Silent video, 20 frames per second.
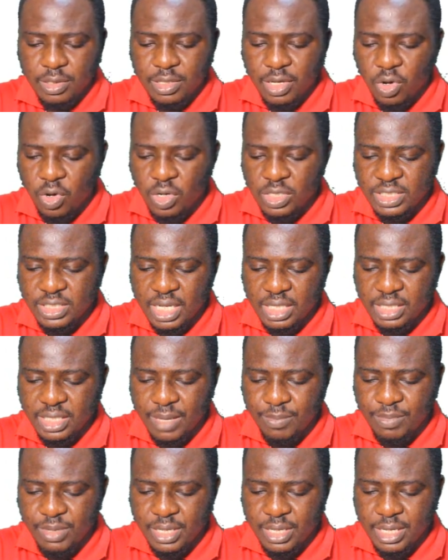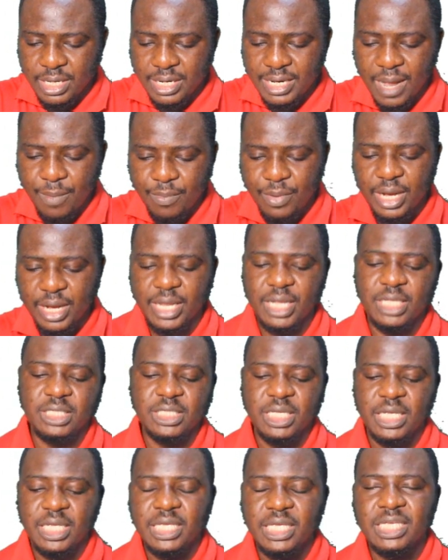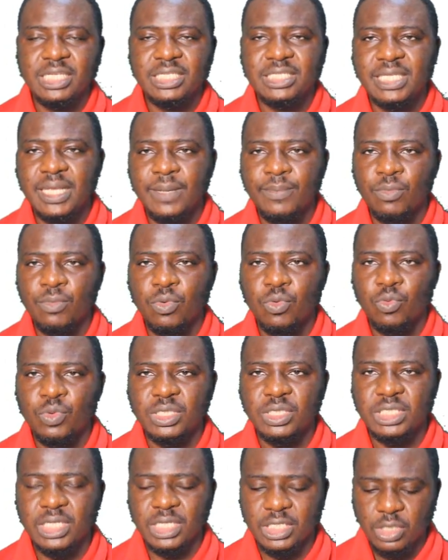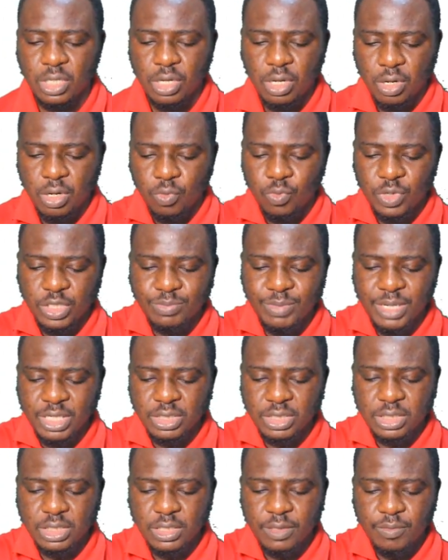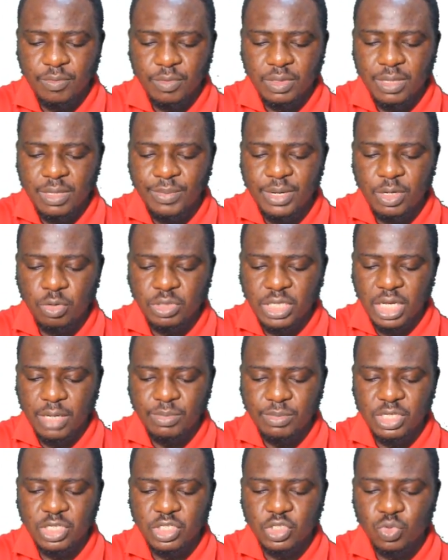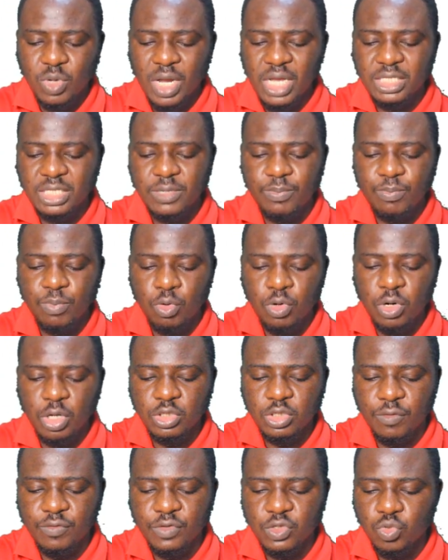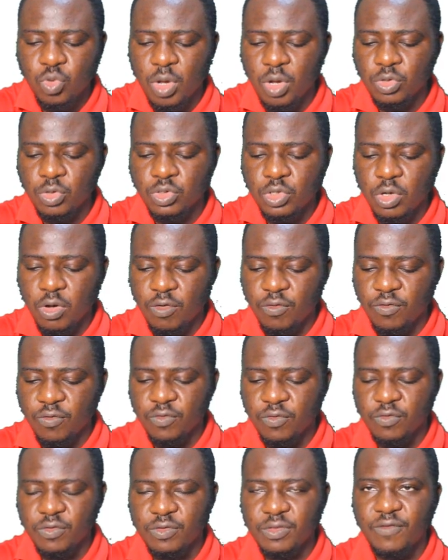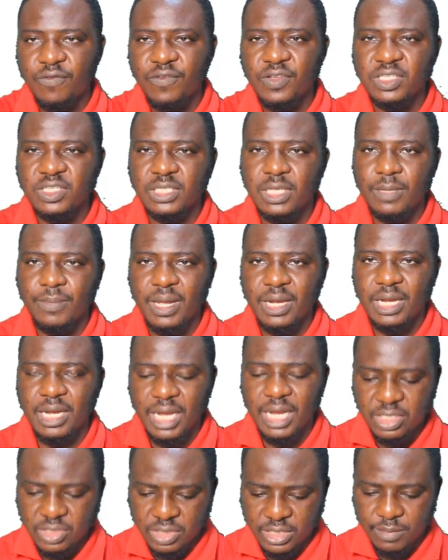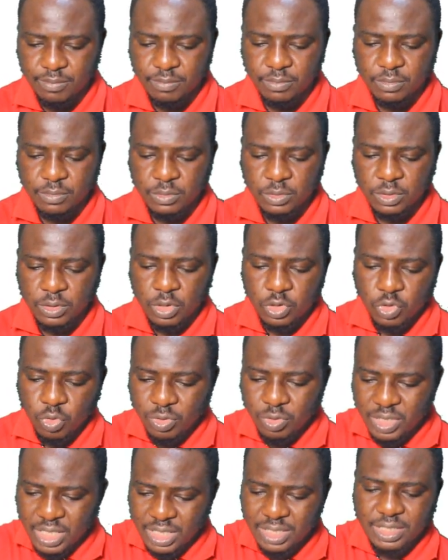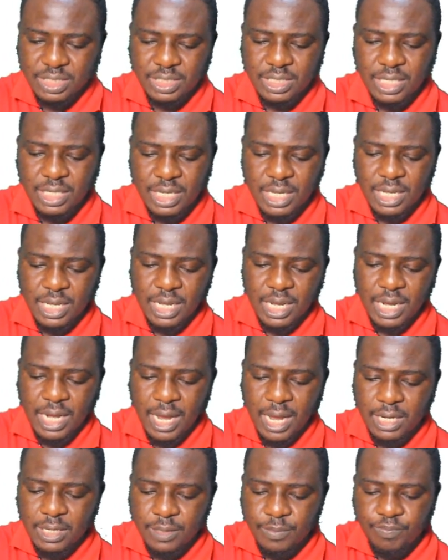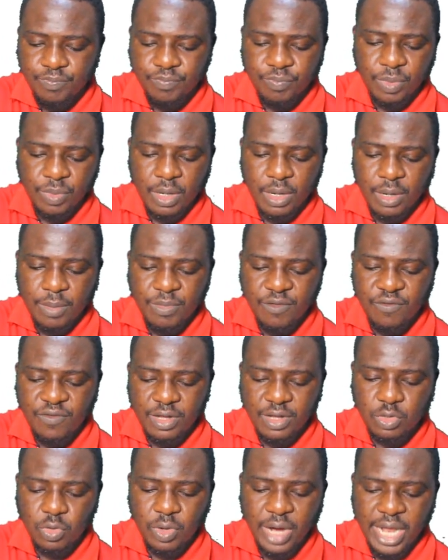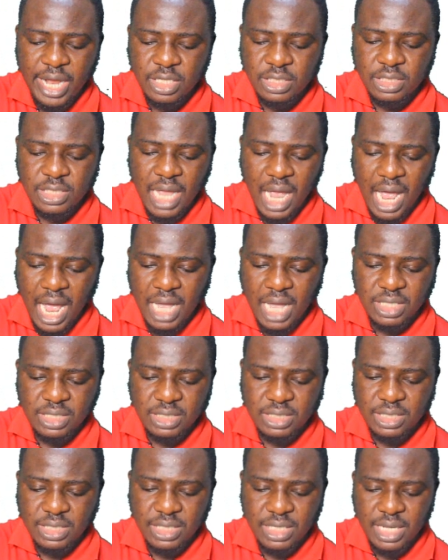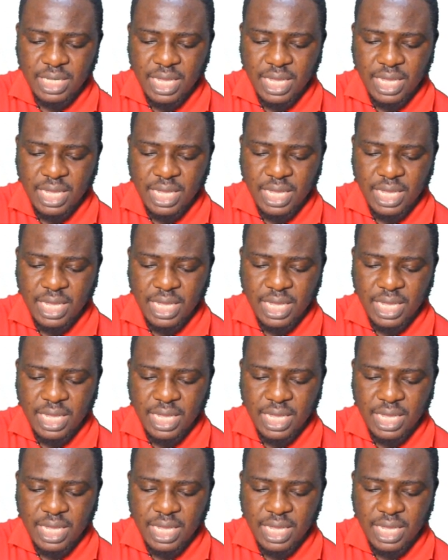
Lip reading: the constant term in that bracket is same with 6, which means the middle term is twice the product of the square root of the first term and the last term. So this can be factorized as